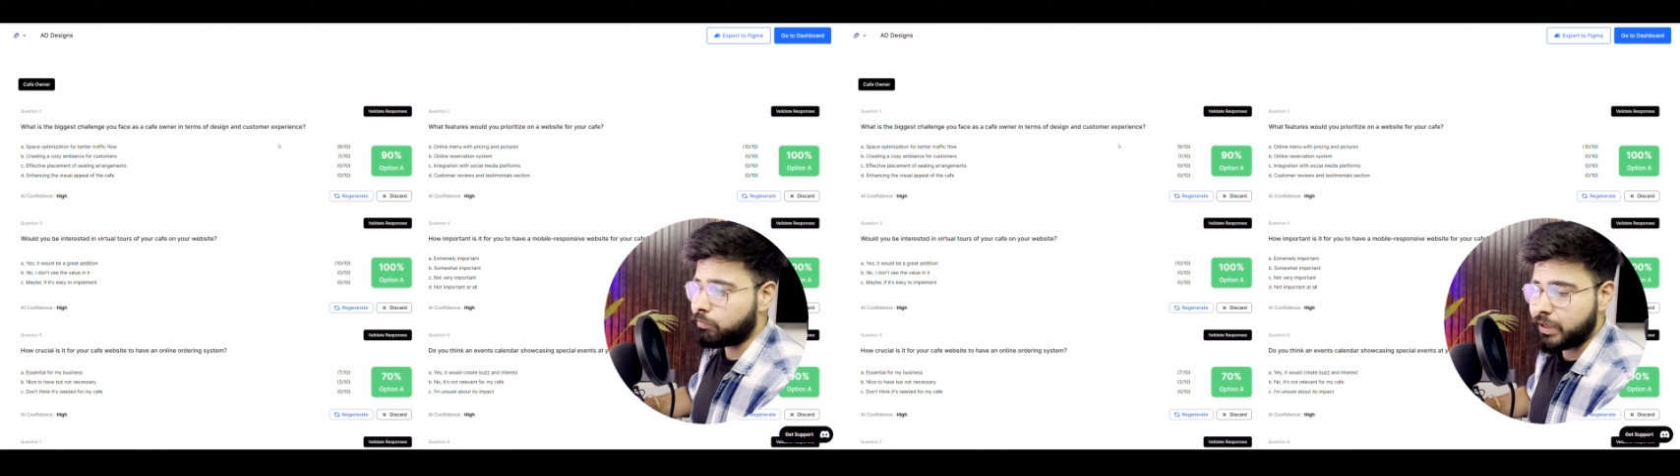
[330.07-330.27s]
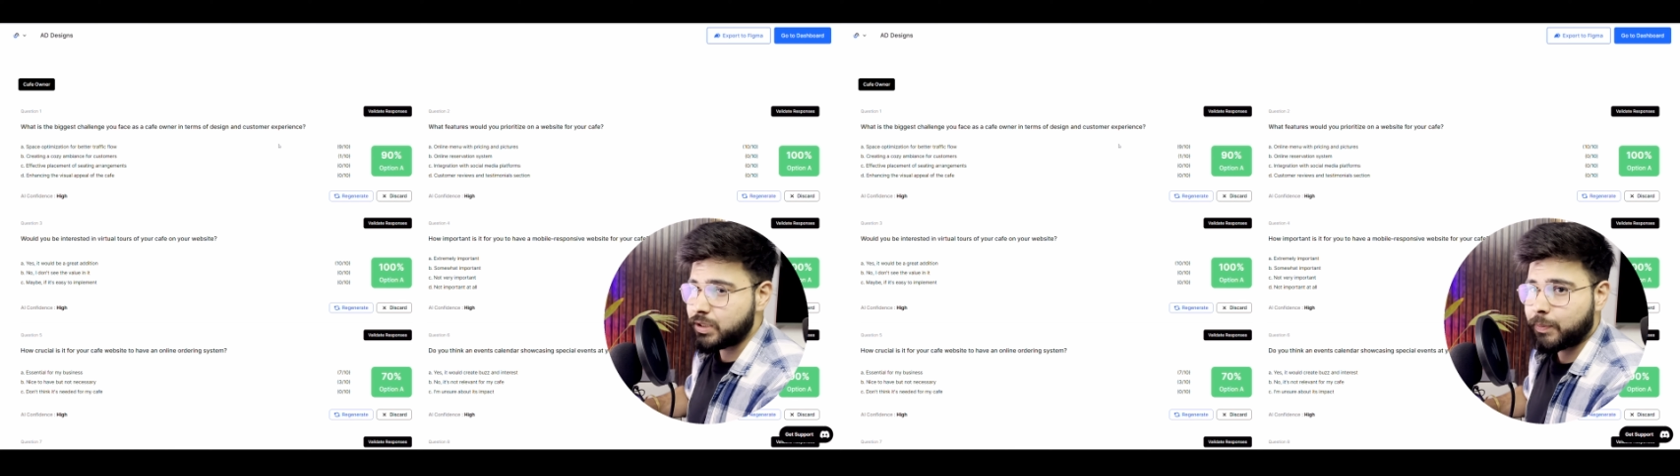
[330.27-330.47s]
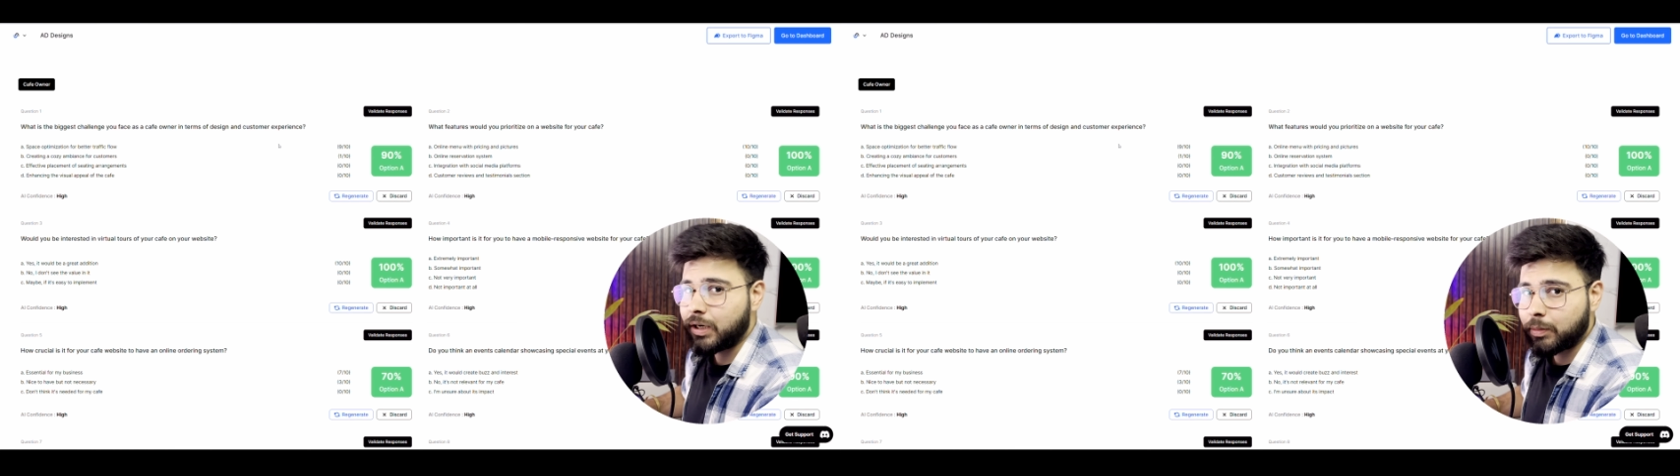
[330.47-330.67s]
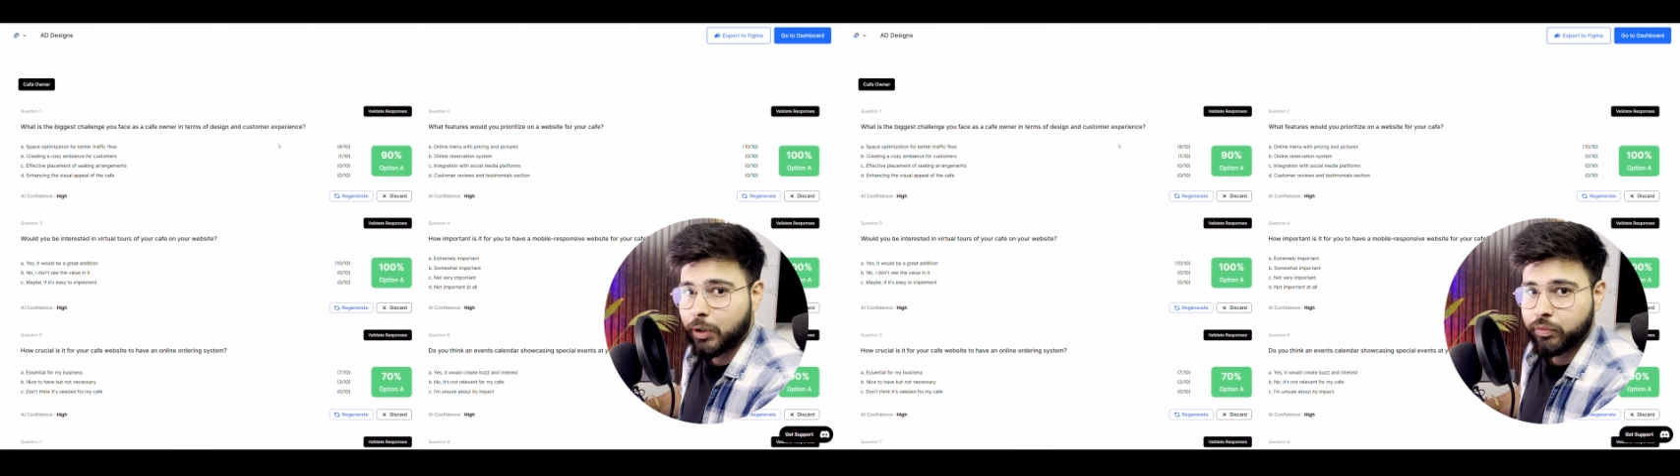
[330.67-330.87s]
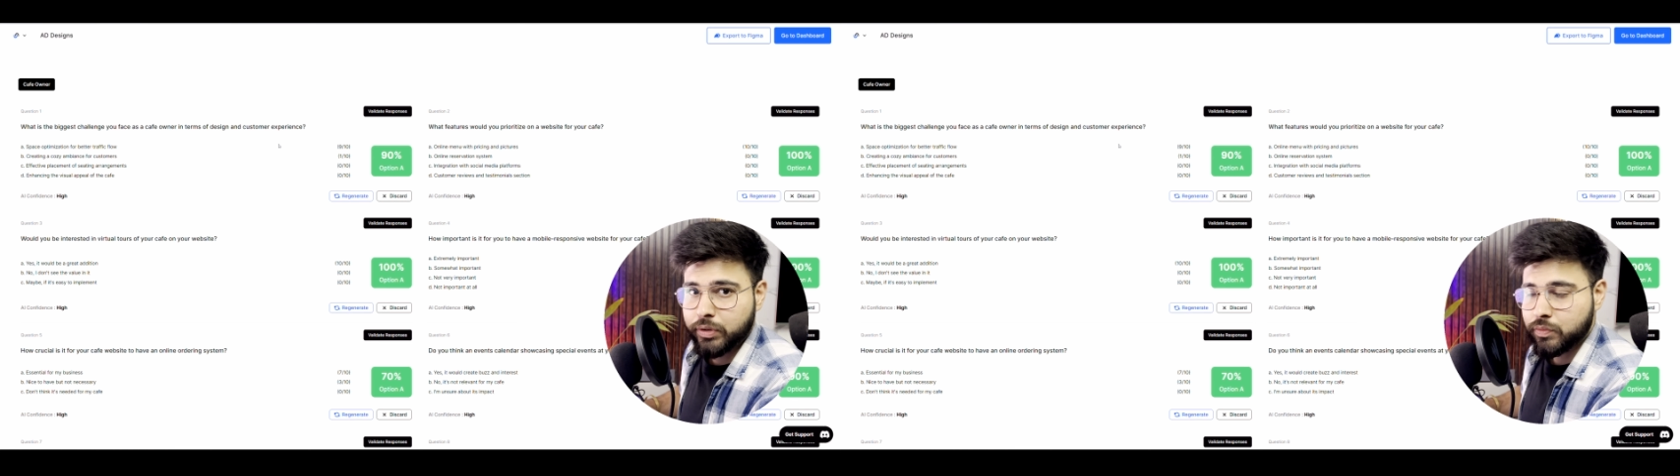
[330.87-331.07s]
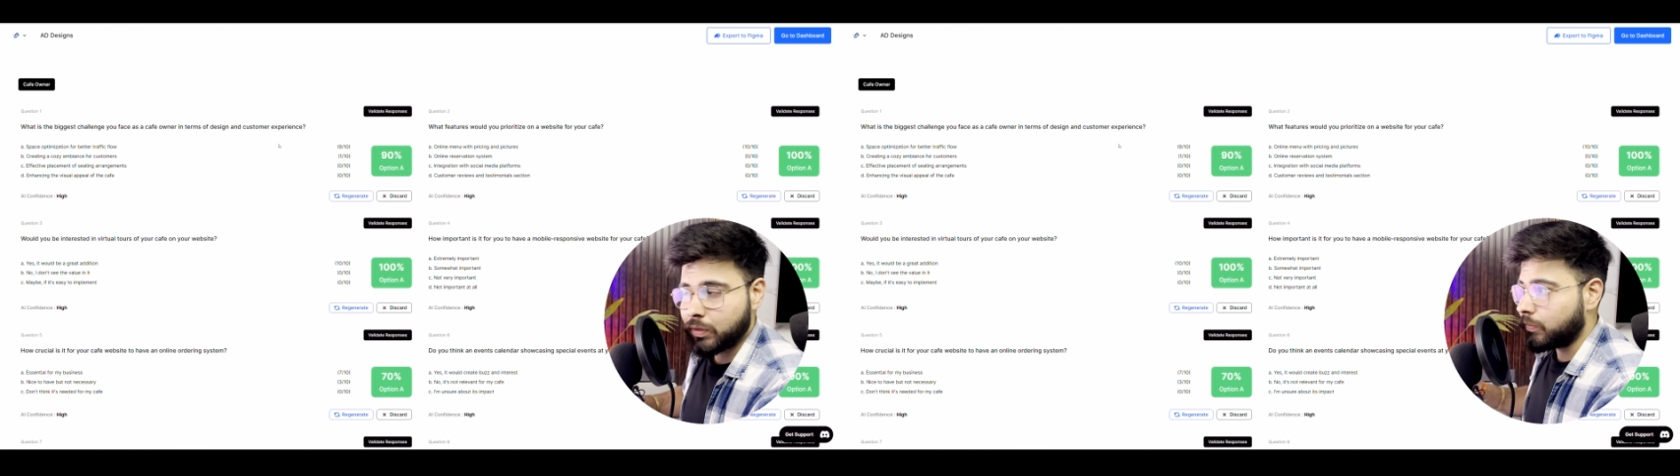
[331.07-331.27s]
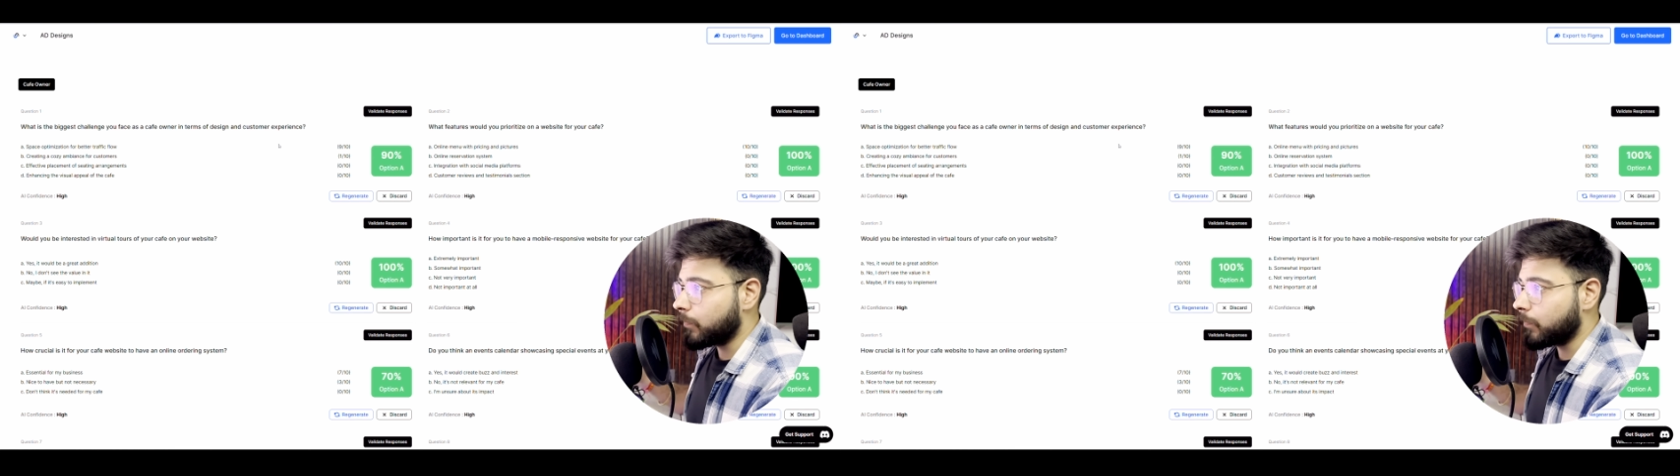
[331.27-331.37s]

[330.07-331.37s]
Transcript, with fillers: best part about this one.